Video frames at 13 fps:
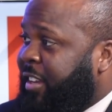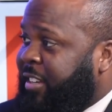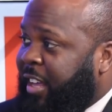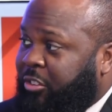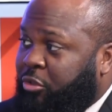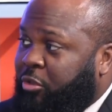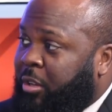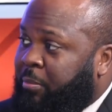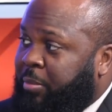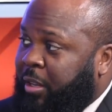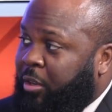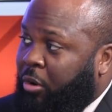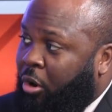that you can
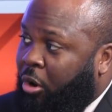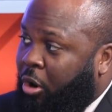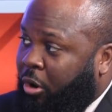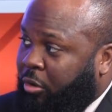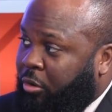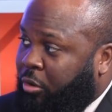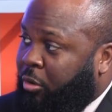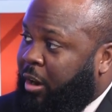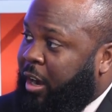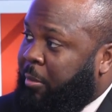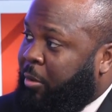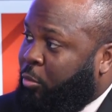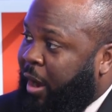be hard on
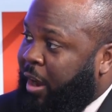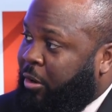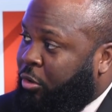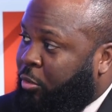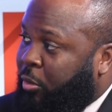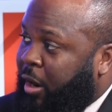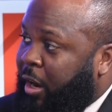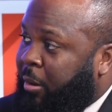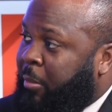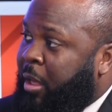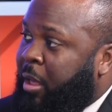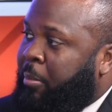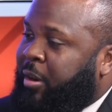crime and right on crime,
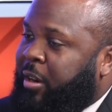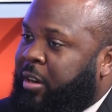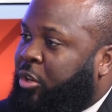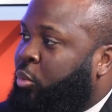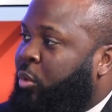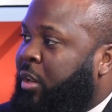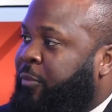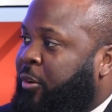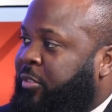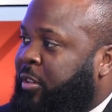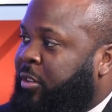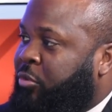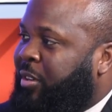but in the 21st
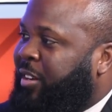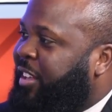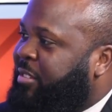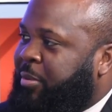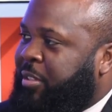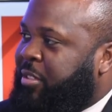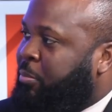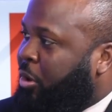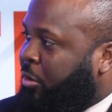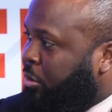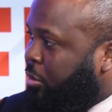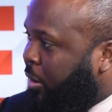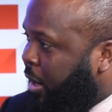century, let's be smart
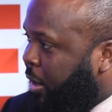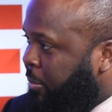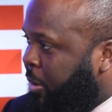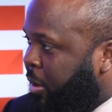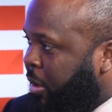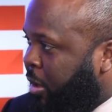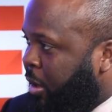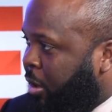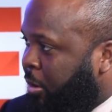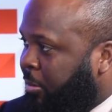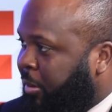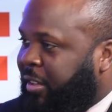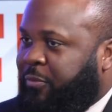on
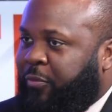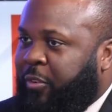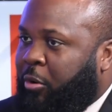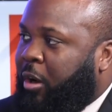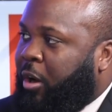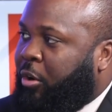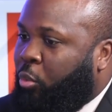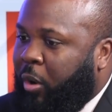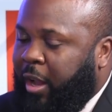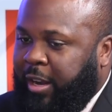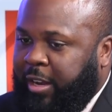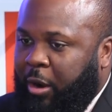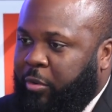crime. Let's figure out a
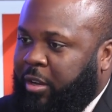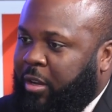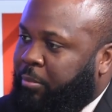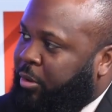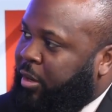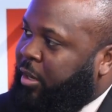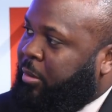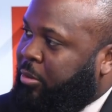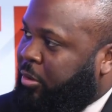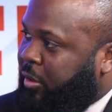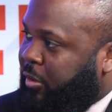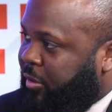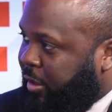way that we can bring
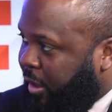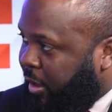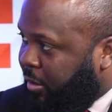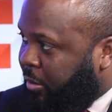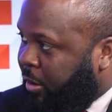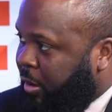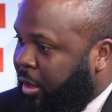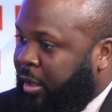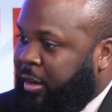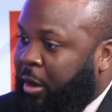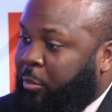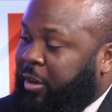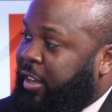communities together,
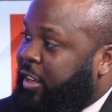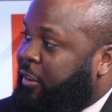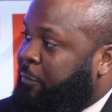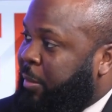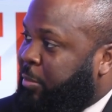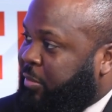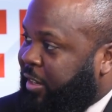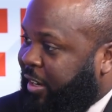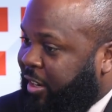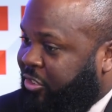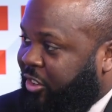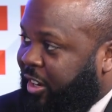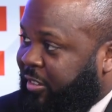that we can give people
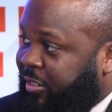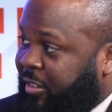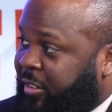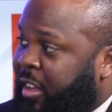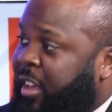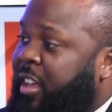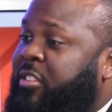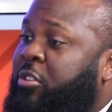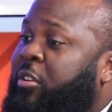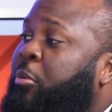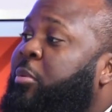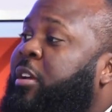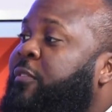second chances, and so
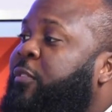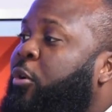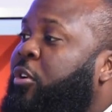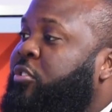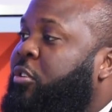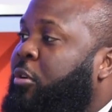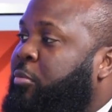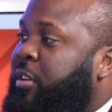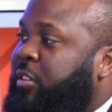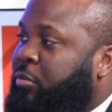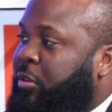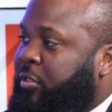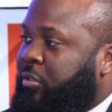that we can focus our
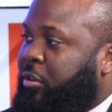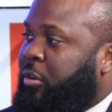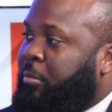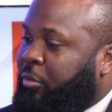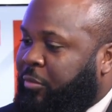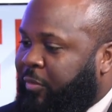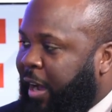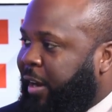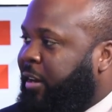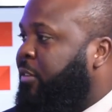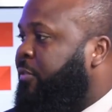resources on the most violent